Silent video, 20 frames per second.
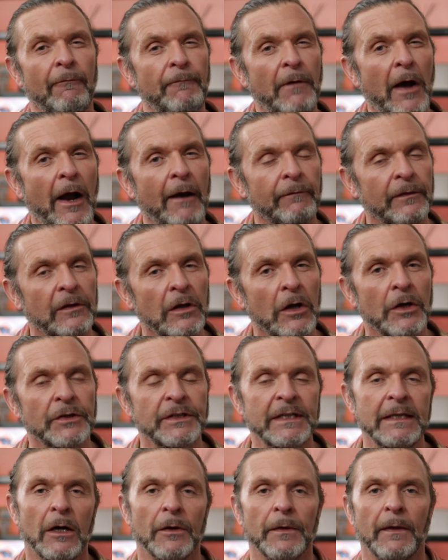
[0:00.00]

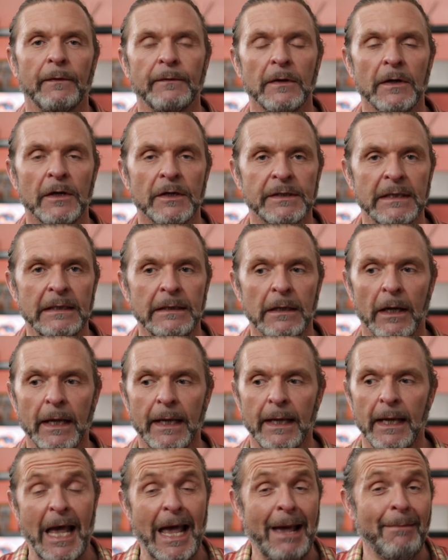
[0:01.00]
5:30 on a Thursday
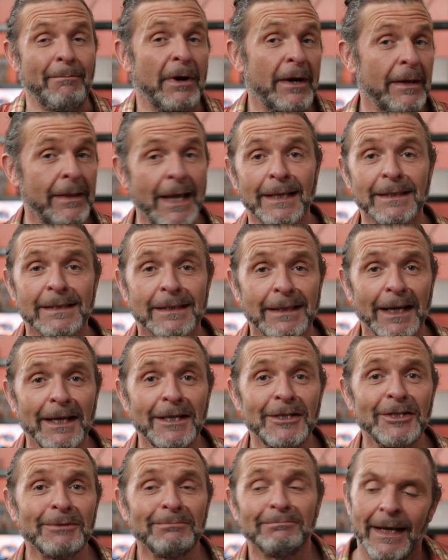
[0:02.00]
night, and by that
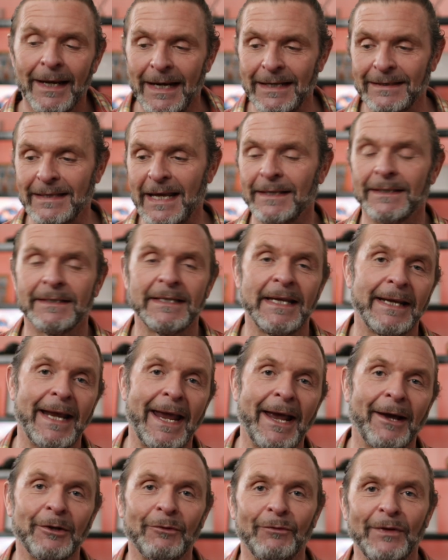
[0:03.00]
stage, it's then seeing
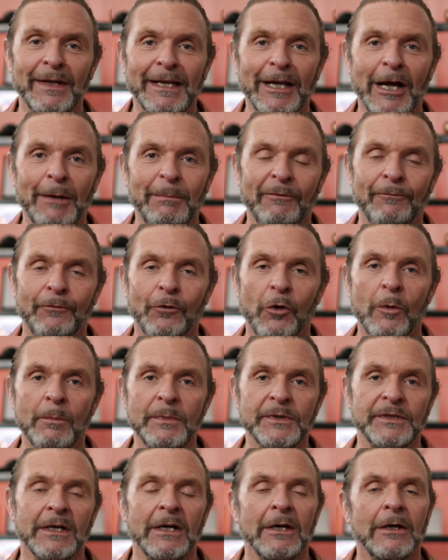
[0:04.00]
how the video
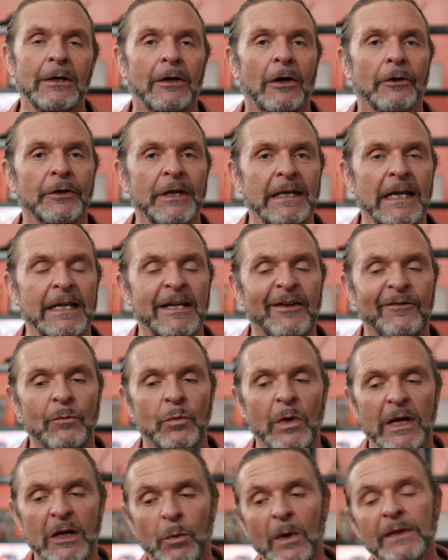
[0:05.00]
performs on any given
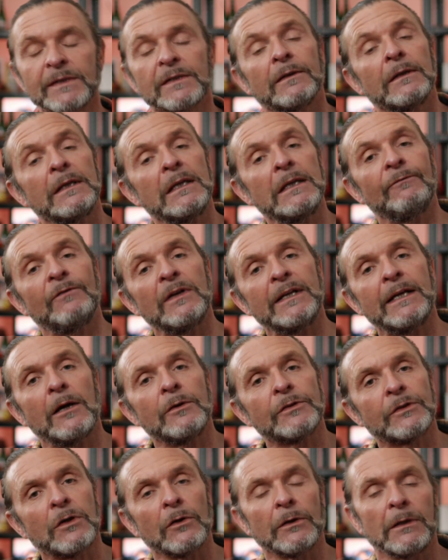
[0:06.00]
week. Once the
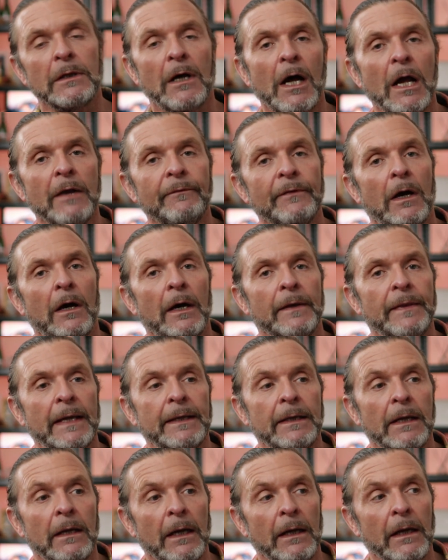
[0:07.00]
video's gone live, I
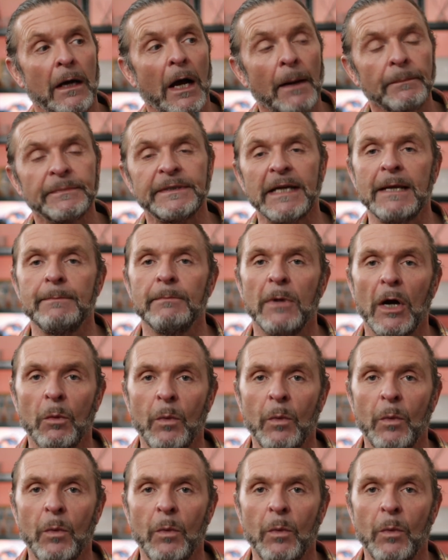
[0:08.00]
then update my